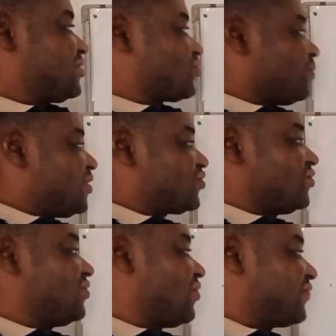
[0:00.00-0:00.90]
the
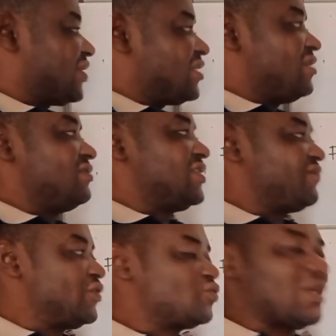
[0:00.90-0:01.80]
summation of the
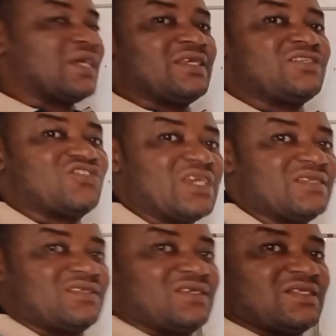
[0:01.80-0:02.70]
individual heat
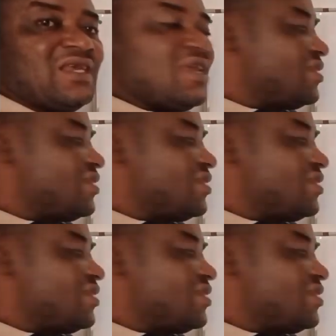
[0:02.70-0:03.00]
changes